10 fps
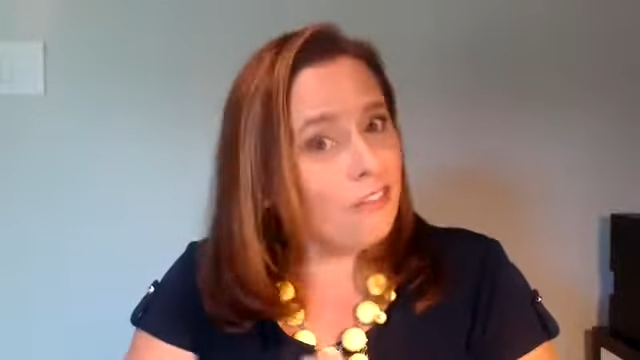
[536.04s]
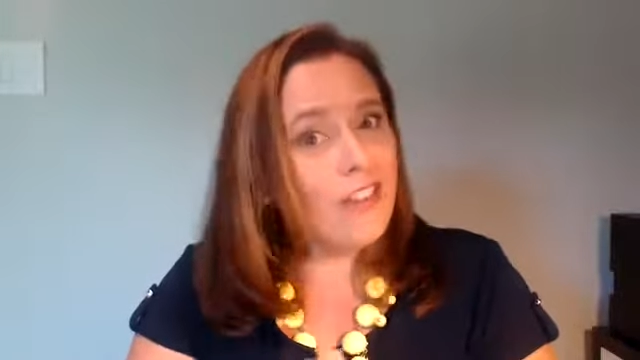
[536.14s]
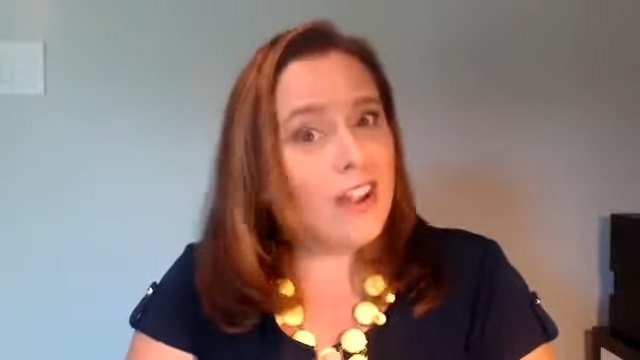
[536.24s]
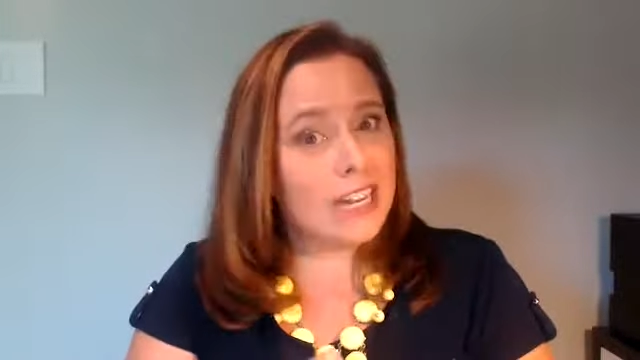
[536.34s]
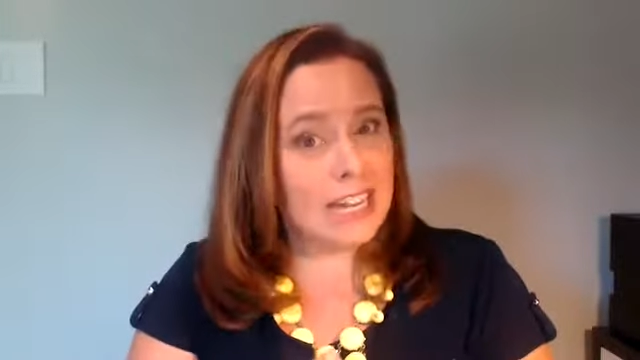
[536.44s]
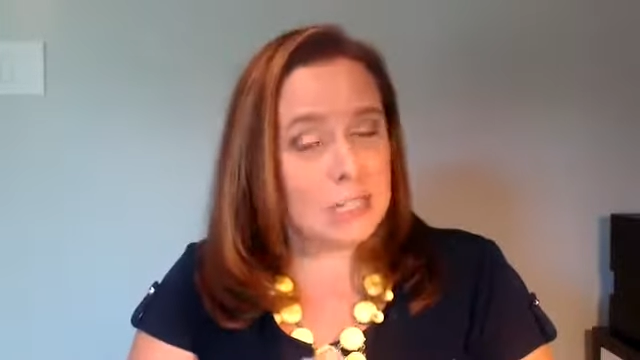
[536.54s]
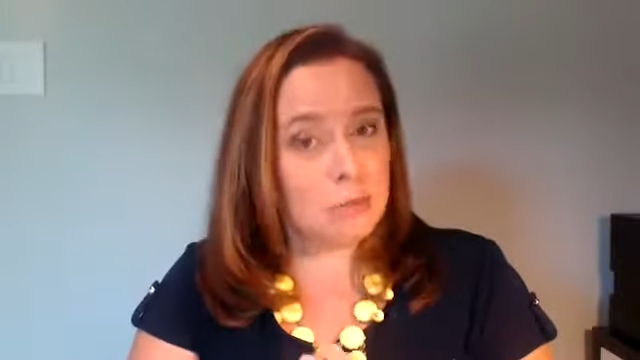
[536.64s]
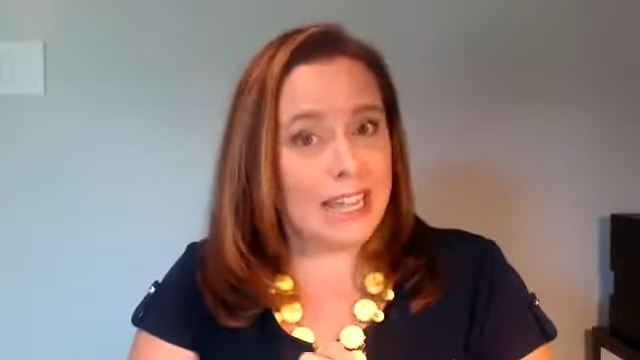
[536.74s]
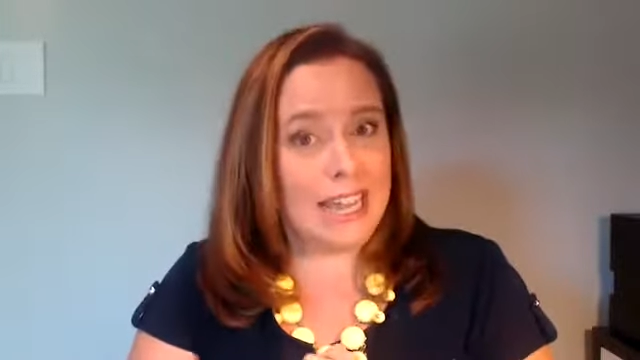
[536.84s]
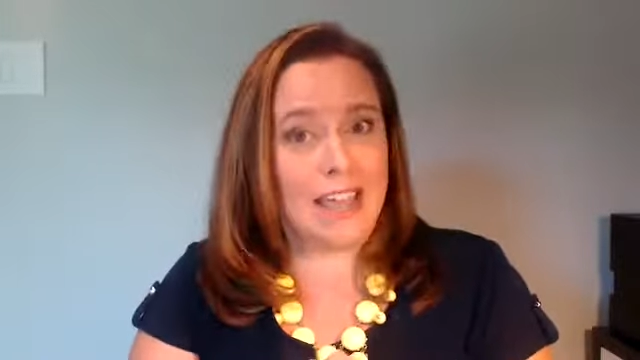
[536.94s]
Very
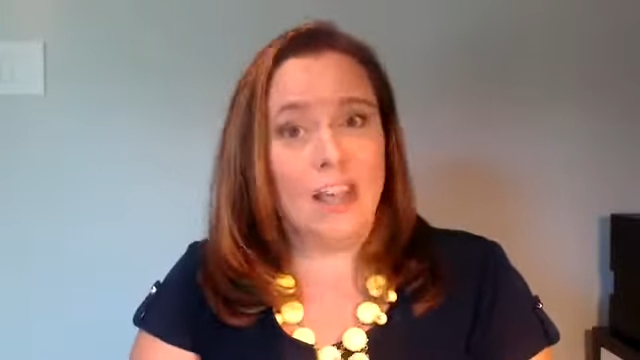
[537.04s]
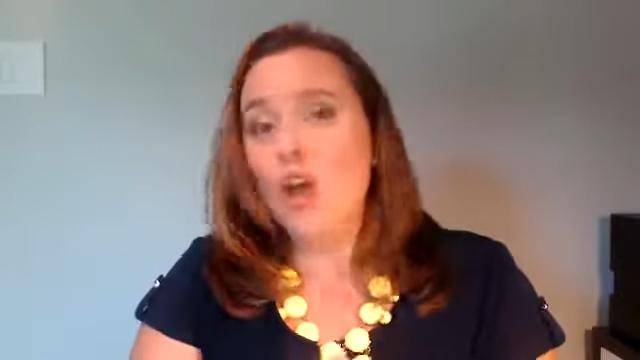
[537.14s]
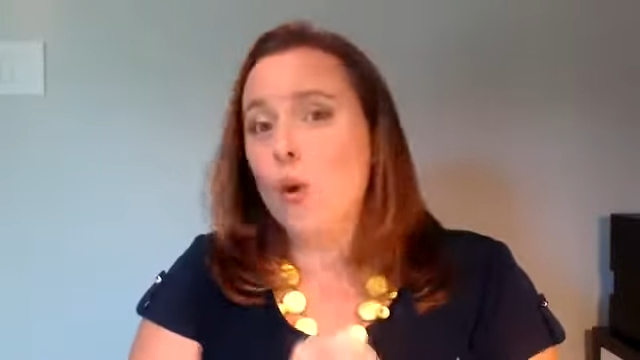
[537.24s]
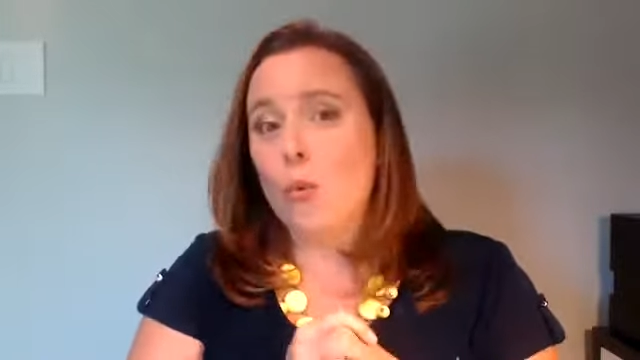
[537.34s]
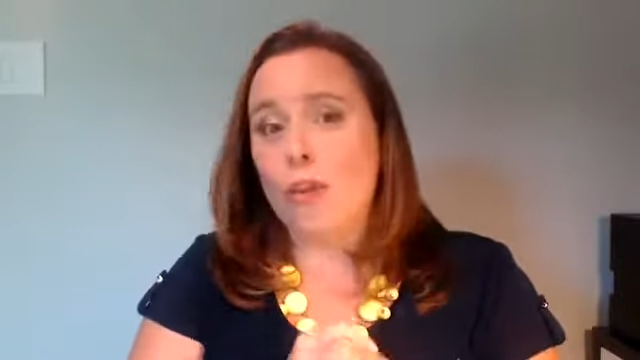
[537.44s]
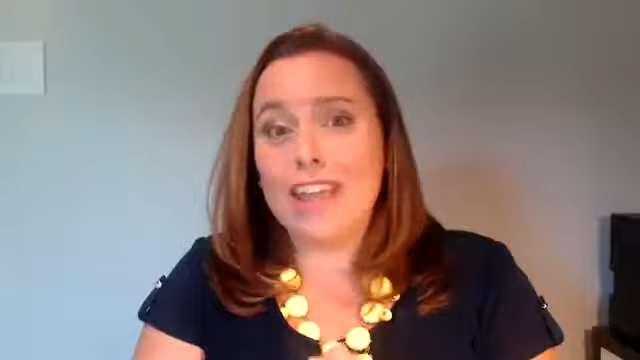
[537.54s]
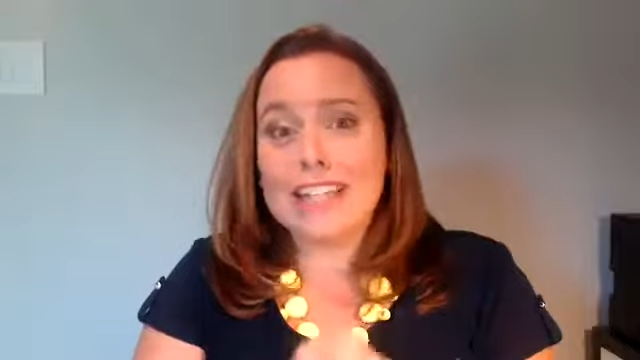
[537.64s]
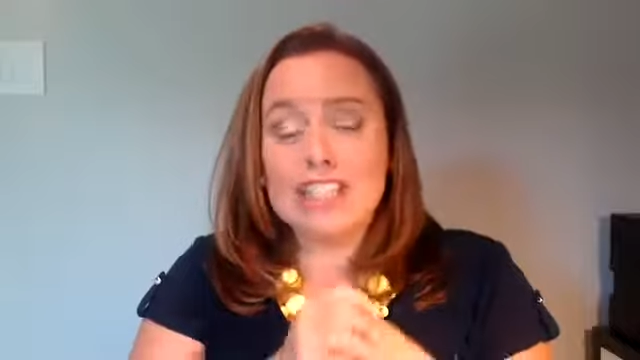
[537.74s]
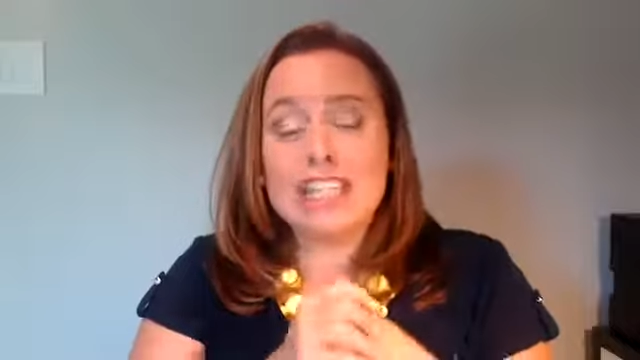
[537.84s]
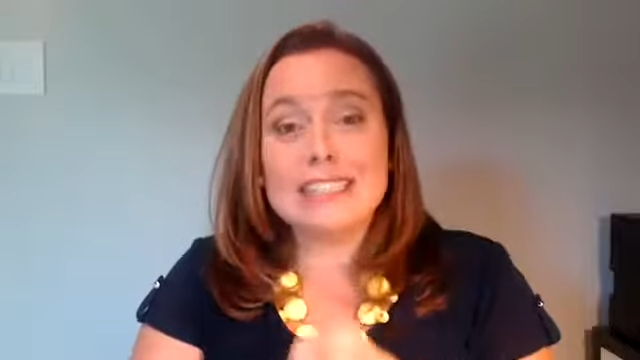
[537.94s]
nice payday, where
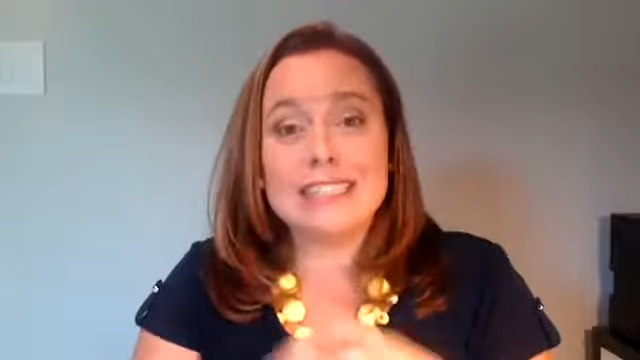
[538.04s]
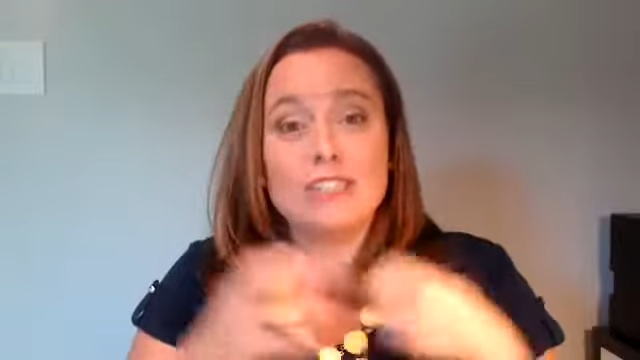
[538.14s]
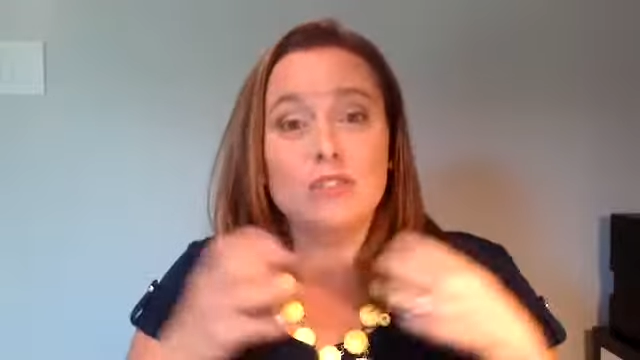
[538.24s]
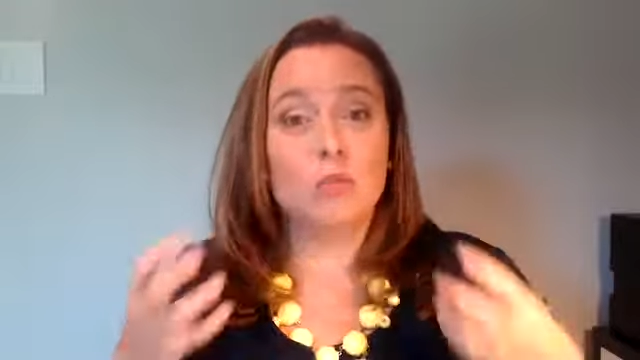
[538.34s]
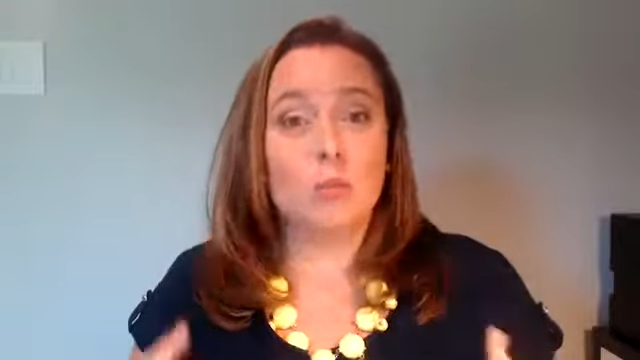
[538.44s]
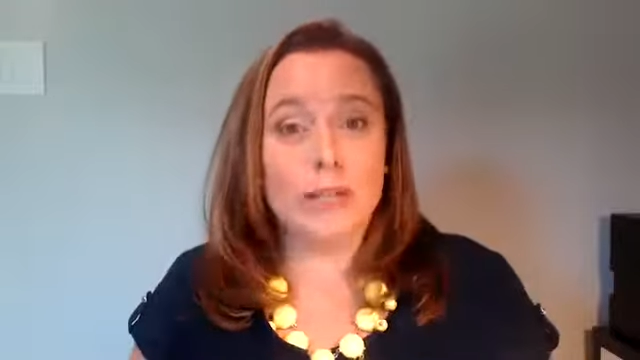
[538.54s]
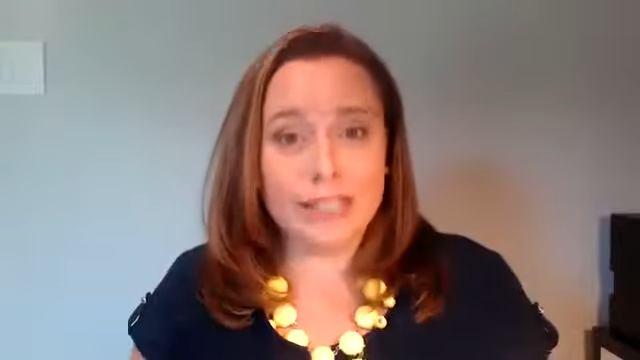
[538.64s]
they just didn't